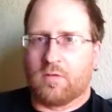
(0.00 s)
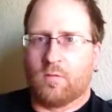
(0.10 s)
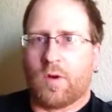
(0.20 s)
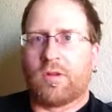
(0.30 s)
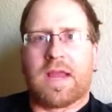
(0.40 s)

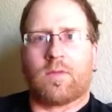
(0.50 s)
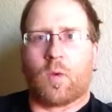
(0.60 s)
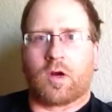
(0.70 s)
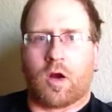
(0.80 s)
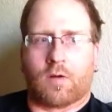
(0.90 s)
We only had
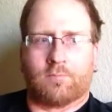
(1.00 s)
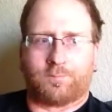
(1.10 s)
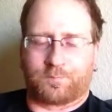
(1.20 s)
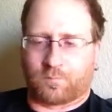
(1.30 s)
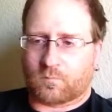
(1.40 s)
one car.
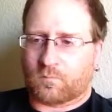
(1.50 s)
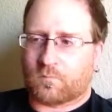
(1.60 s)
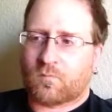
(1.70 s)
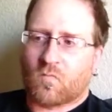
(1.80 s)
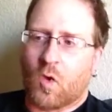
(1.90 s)

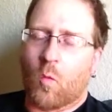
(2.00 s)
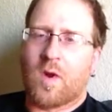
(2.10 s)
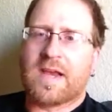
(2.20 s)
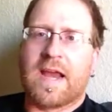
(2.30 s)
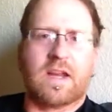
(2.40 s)

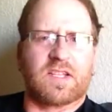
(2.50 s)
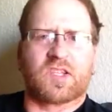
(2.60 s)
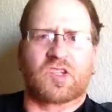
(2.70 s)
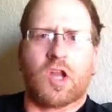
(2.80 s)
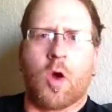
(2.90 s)
One night, it's
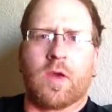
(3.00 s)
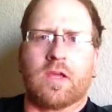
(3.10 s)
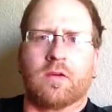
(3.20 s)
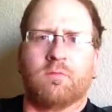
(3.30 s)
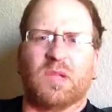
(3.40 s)

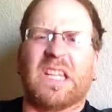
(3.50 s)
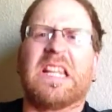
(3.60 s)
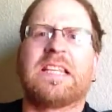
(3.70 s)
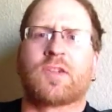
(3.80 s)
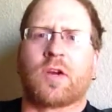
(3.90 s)
snowing,
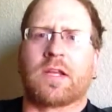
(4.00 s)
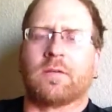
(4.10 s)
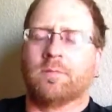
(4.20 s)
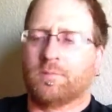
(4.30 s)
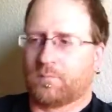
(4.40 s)
blizzarding.
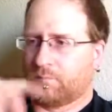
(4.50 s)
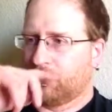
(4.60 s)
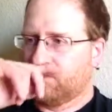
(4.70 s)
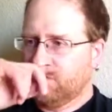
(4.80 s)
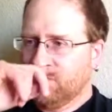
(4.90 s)

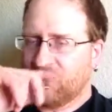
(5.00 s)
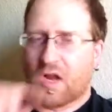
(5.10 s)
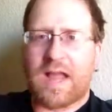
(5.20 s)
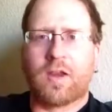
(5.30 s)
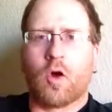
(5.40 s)

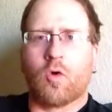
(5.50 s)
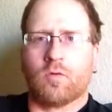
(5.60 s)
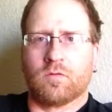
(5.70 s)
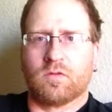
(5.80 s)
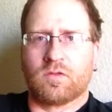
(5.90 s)
I go
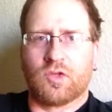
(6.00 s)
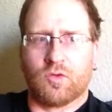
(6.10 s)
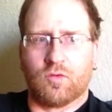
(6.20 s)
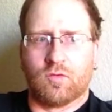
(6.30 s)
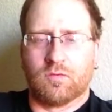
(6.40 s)

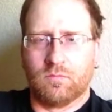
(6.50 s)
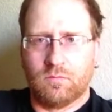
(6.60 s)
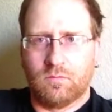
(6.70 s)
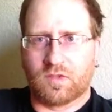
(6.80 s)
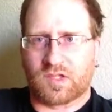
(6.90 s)
to
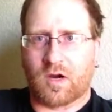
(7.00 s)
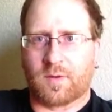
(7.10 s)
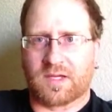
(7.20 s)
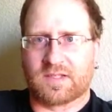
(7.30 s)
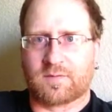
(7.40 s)

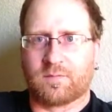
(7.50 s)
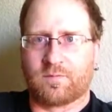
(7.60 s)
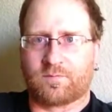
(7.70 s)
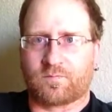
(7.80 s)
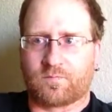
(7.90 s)
Starbucks
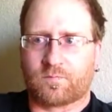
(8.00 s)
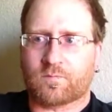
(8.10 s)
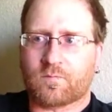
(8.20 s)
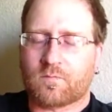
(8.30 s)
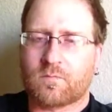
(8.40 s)

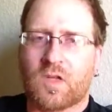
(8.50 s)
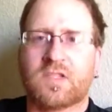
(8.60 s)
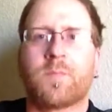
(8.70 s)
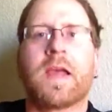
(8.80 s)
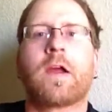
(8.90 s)

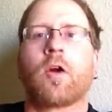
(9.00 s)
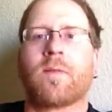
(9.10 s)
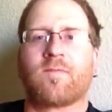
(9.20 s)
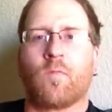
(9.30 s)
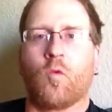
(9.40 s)
to pick her
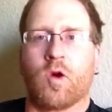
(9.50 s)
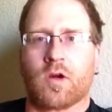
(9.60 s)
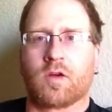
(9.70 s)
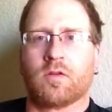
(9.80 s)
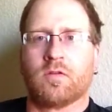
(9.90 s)
up from
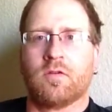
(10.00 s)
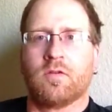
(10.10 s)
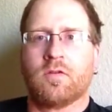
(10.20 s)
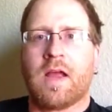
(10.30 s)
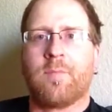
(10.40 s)
work
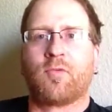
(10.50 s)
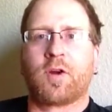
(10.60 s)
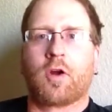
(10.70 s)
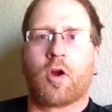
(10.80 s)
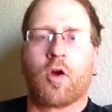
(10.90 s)
and bring
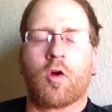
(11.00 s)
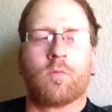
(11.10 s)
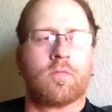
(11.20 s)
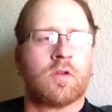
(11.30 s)
her home.